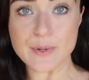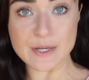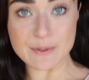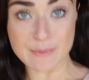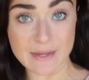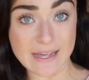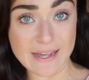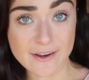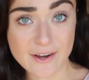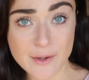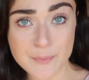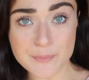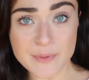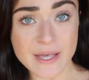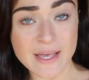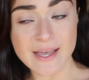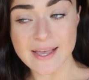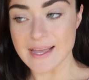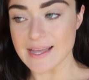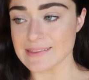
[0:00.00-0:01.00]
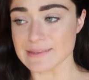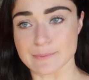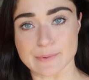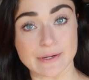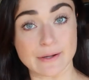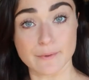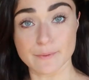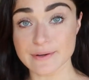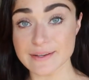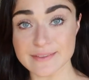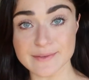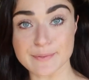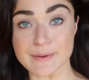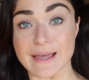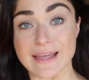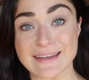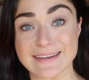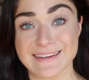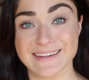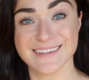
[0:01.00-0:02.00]
Putting my hair up, and then we're going in the
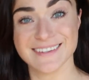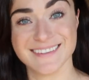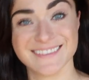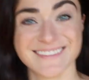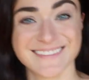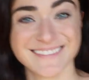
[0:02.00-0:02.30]
pen.